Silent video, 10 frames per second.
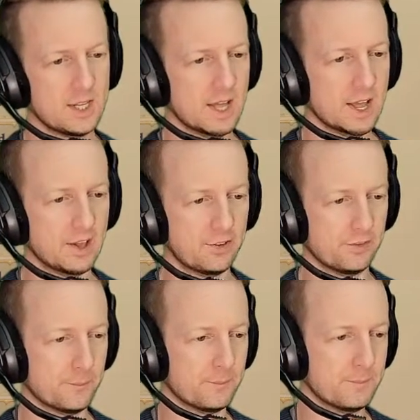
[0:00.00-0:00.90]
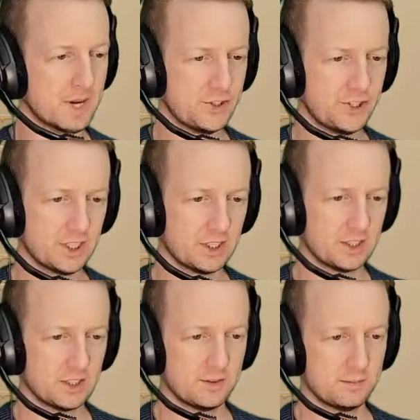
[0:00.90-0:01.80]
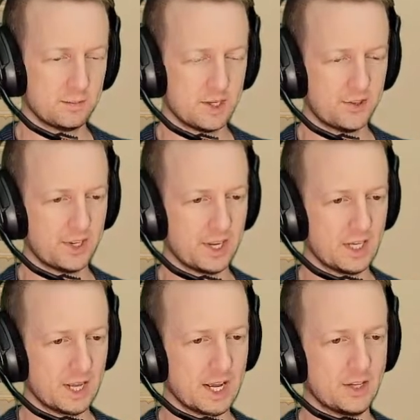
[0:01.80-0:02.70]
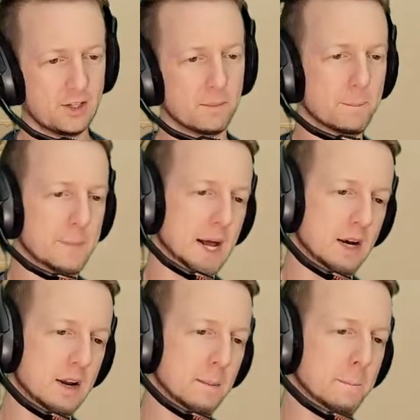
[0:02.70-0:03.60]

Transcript: has magic, master hand-to-hand combatant,